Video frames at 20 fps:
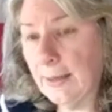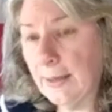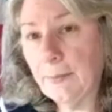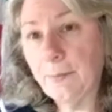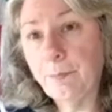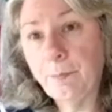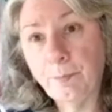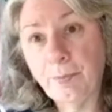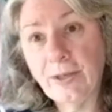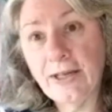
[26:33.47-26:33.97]

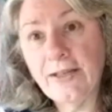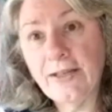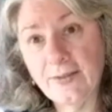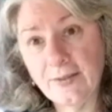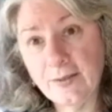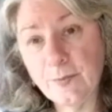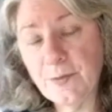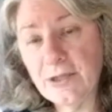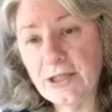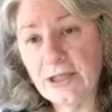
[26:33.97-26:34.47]
But in this
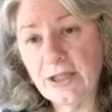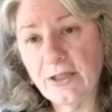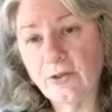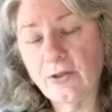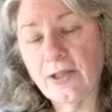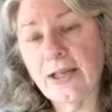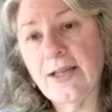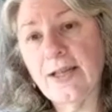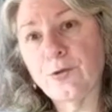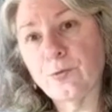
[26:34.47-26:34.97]
particular
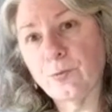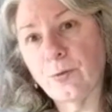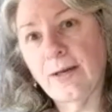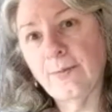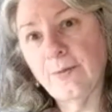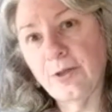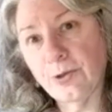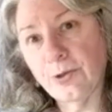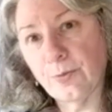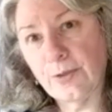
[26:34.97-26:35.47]
case, Robin
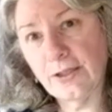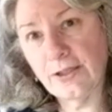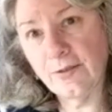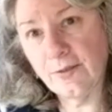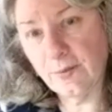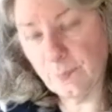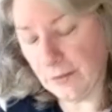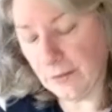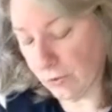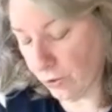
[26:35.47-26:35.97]
is running a
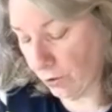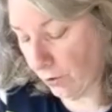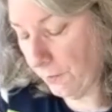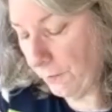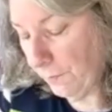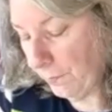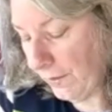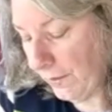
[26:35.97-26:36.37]
special.